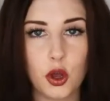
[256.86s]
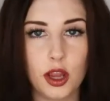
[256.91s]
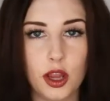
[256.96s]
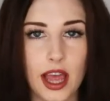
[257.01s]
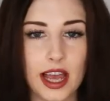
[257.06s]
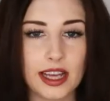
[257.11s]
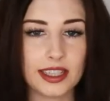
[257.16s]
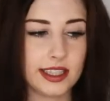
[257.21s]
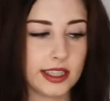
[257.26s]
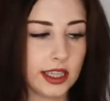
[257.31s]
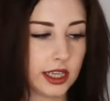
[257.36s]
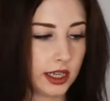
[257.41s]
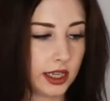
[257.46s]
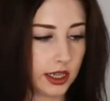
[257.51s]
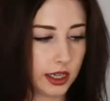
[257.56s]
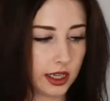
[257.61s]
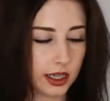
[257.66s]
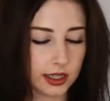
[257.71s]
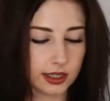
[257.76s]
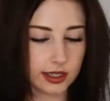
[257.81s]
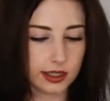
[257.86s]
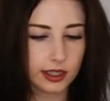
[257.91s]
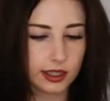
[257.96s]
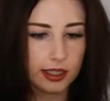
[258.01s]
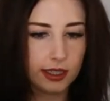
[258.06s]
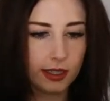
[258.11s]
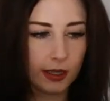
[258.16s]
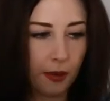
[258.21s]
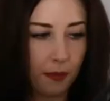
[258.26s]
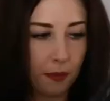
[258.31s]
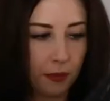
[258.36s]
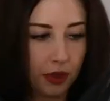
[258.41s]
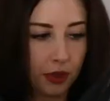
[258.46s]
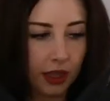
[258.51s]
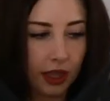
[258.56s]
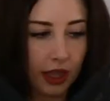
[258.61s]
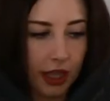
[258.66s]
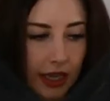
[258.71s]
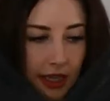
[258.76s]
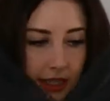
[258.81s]
last thing is this
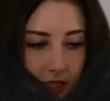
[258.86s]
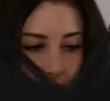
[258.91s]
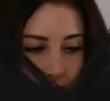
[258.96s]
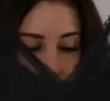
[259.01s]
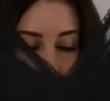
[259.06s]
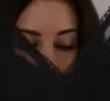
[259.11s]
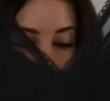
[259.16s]
lace